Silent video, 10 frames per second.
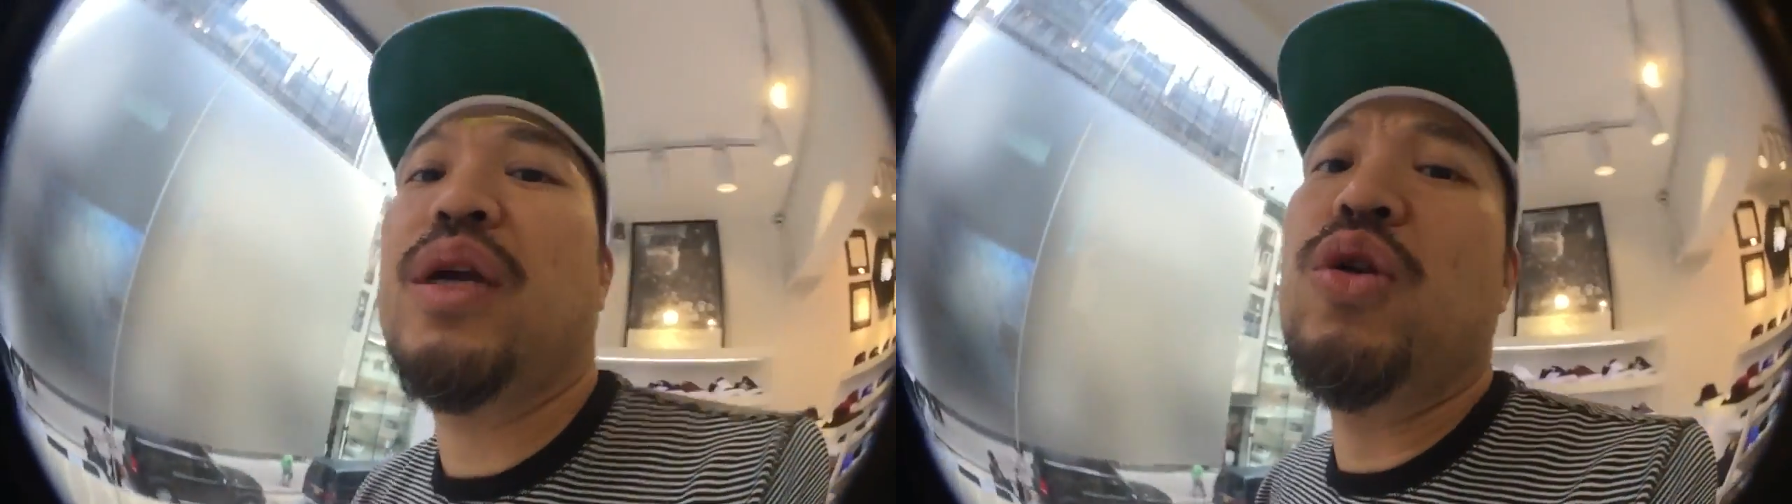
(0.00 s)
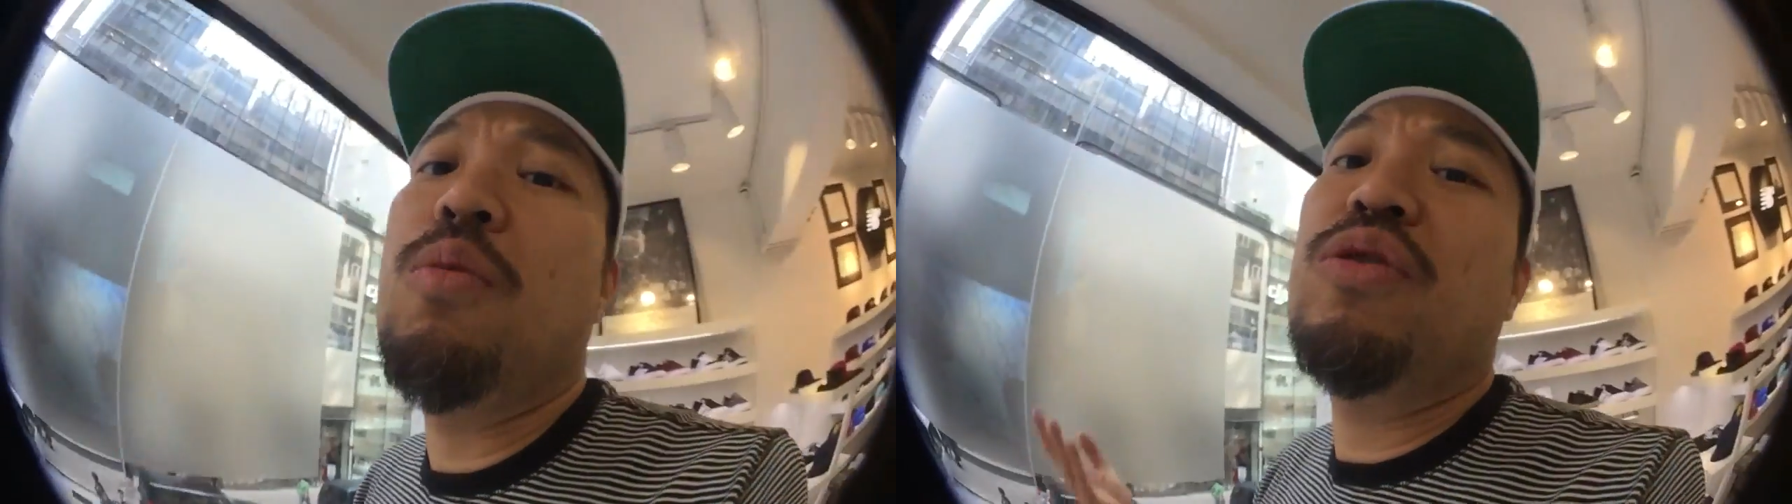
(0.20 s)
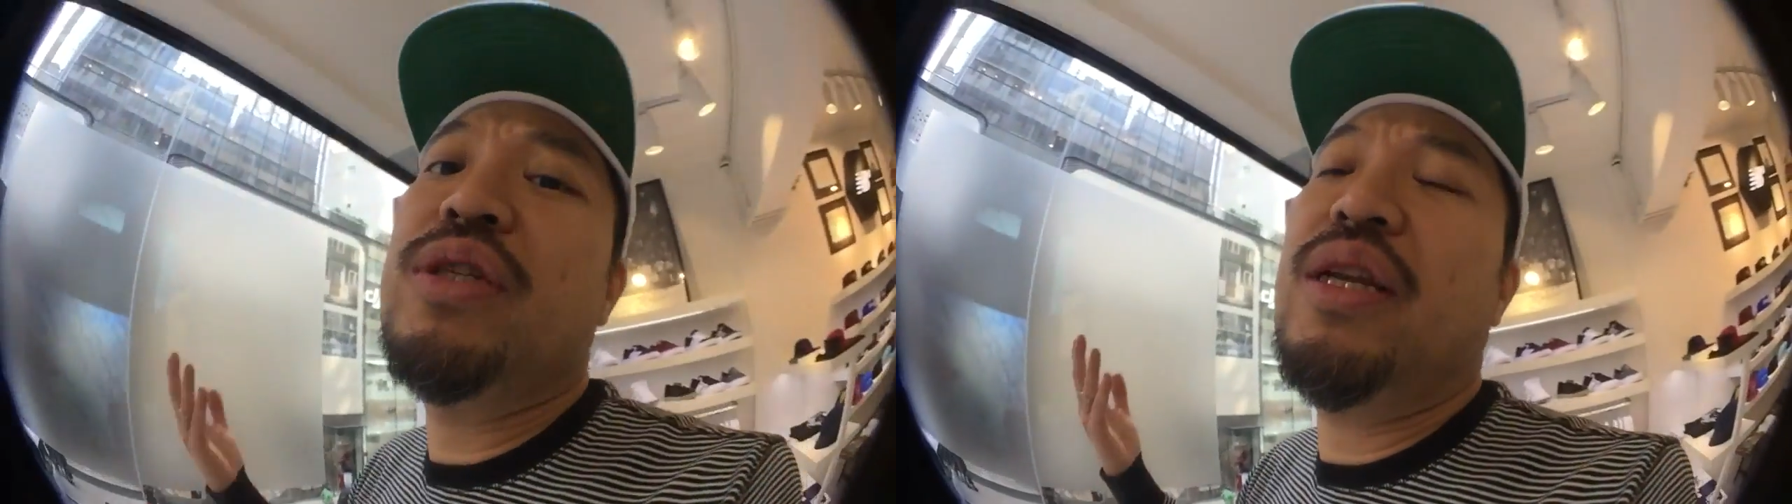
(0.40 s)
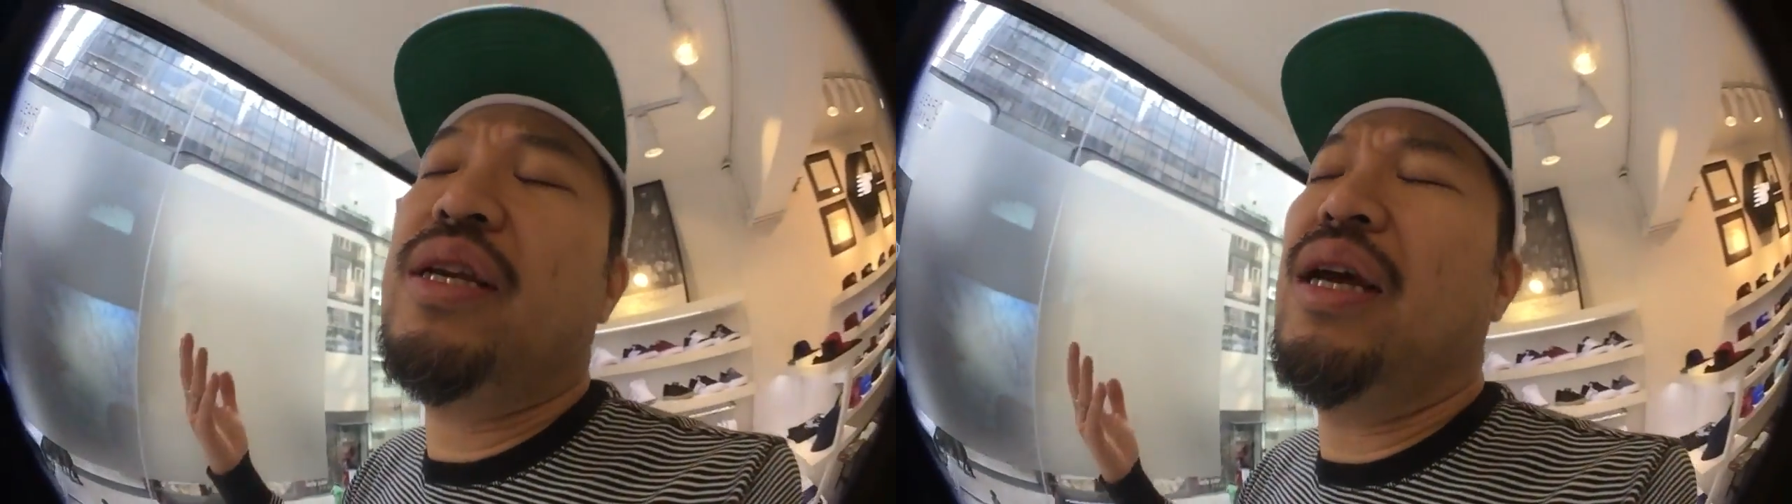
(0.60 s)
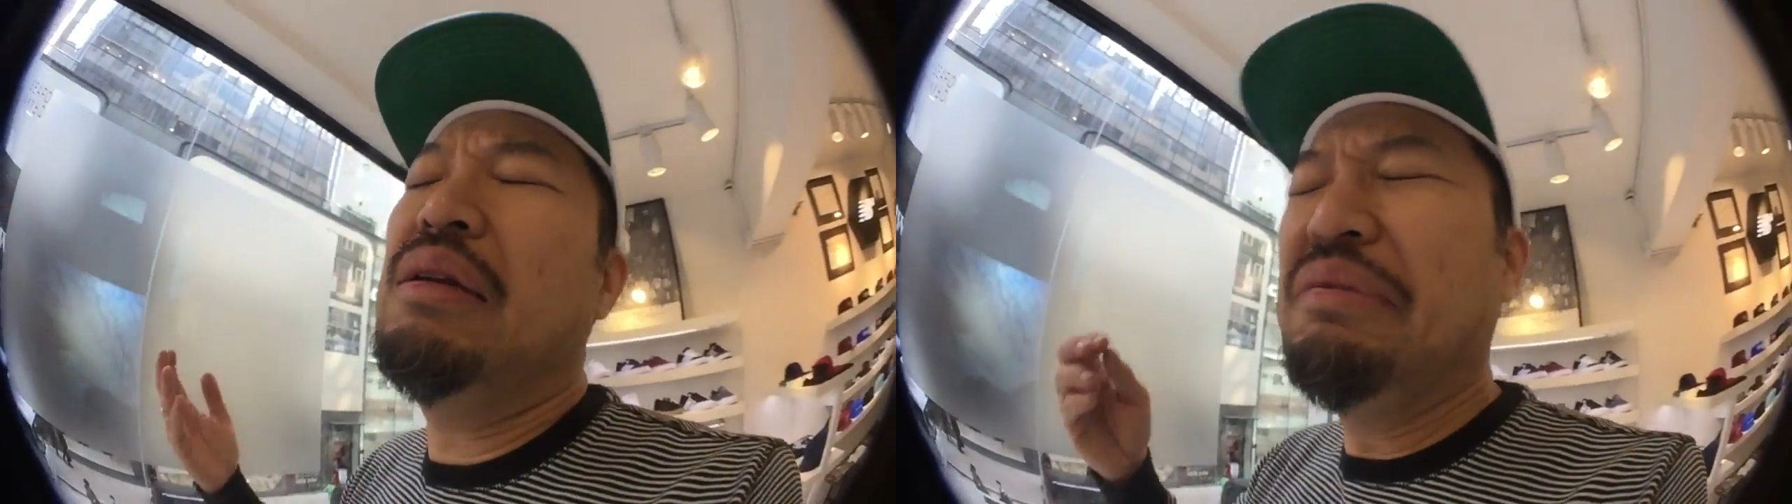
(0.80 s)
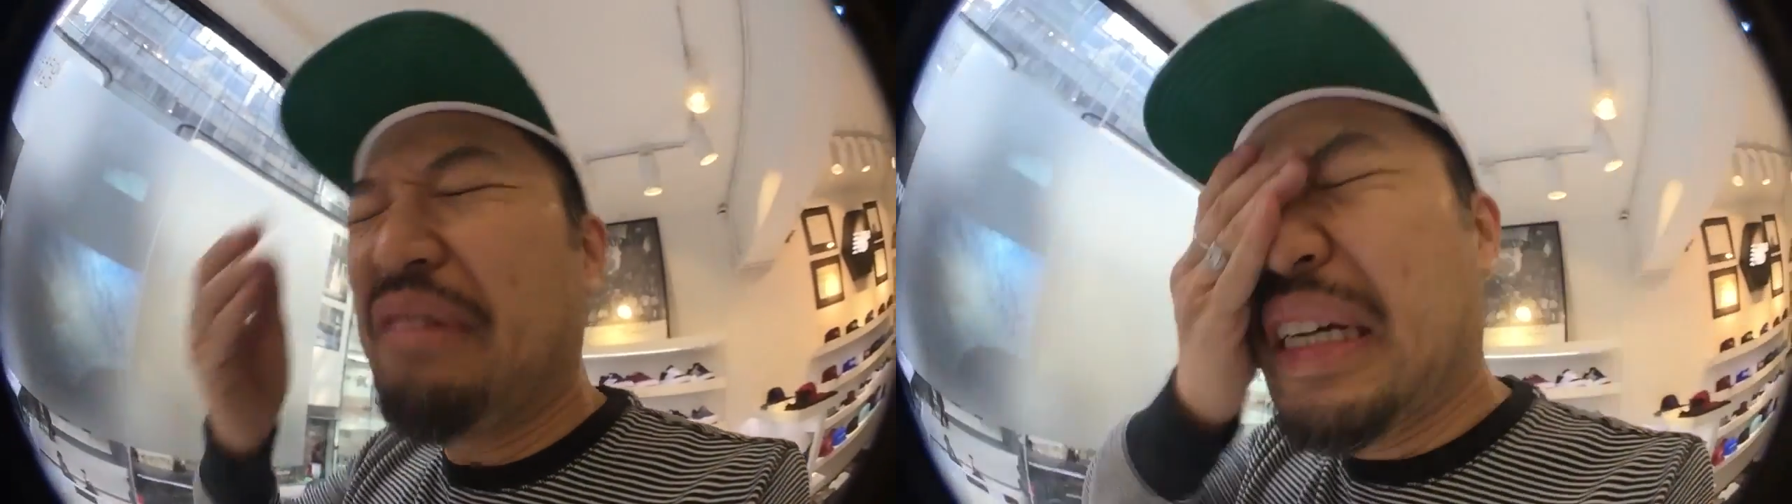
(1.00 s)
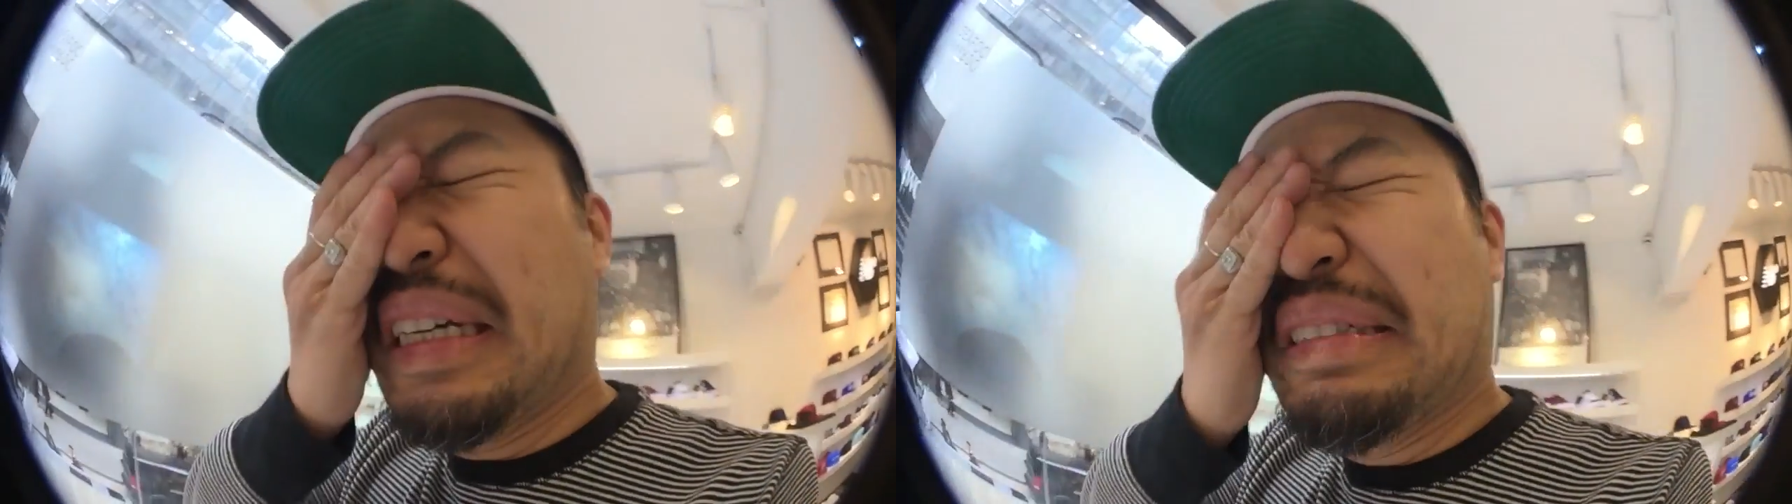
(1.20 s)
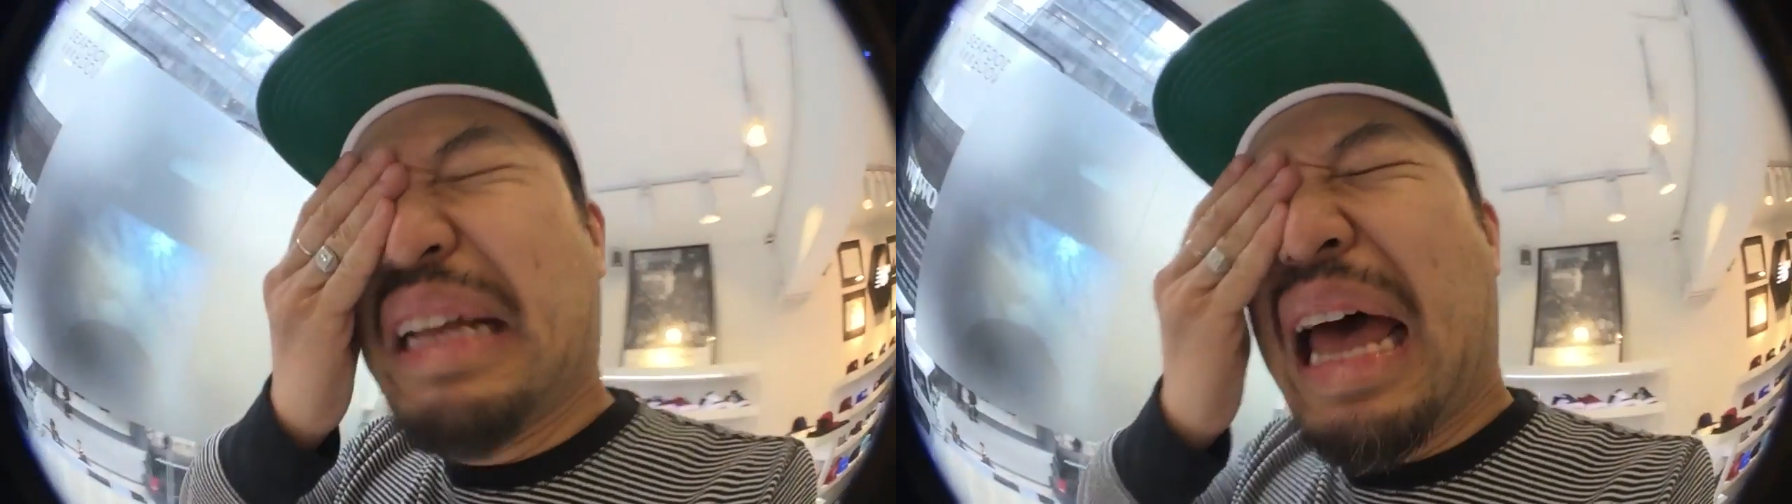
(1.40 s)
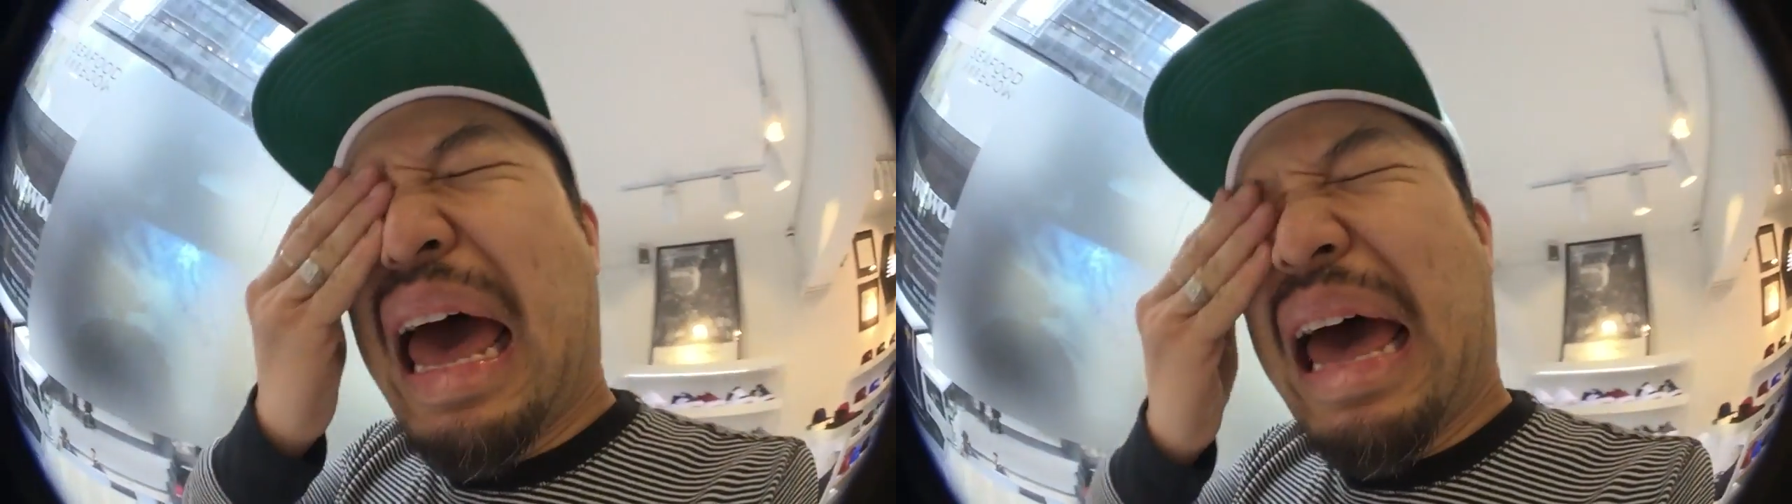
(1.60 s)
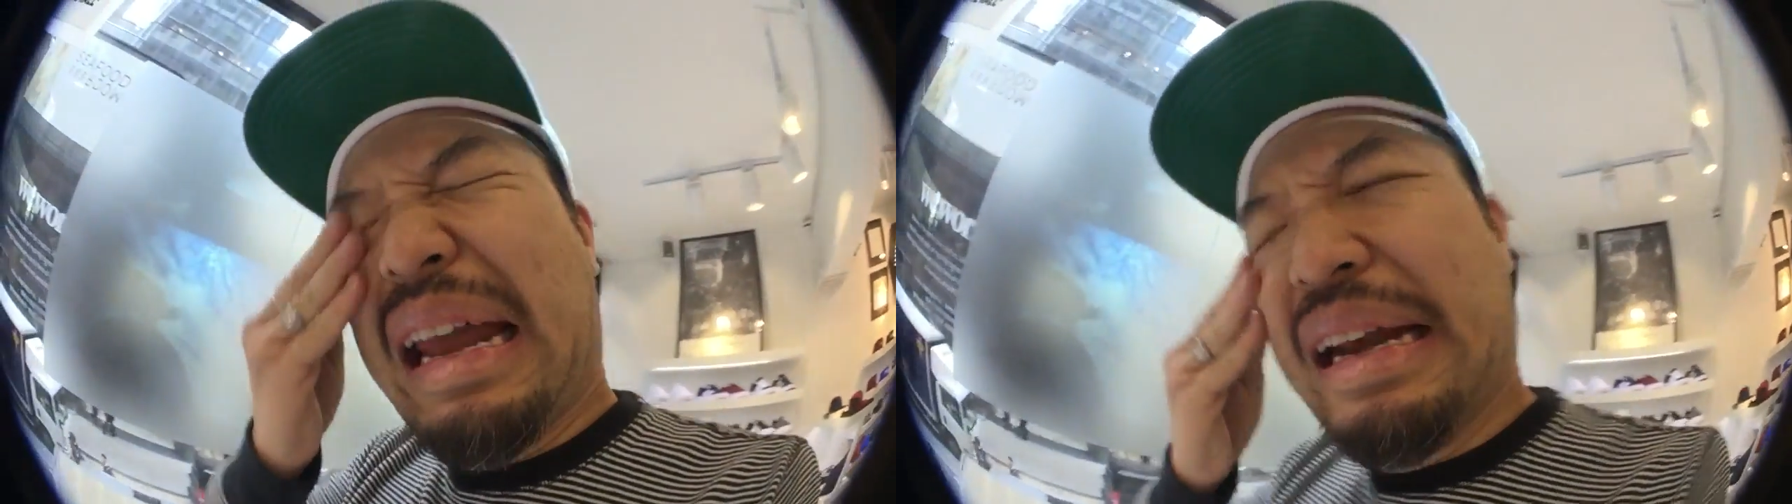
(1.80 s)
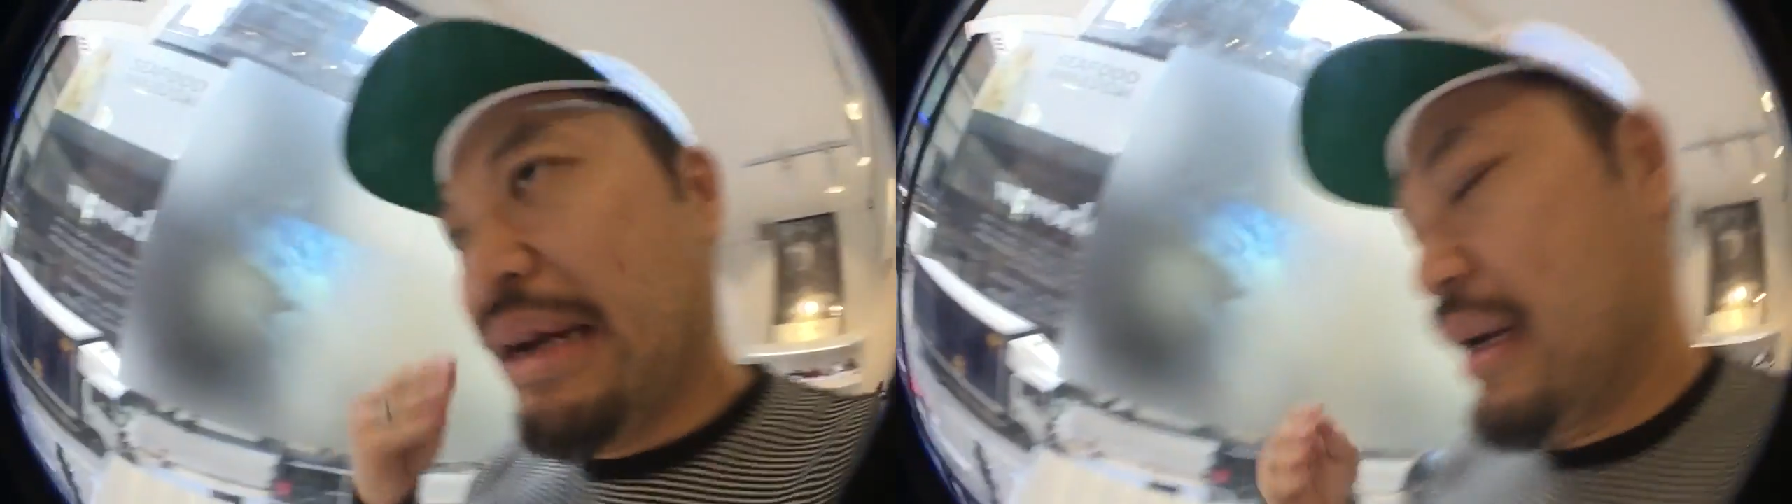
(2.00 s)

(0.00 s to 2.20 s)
No more Syndicate. Fucking sad.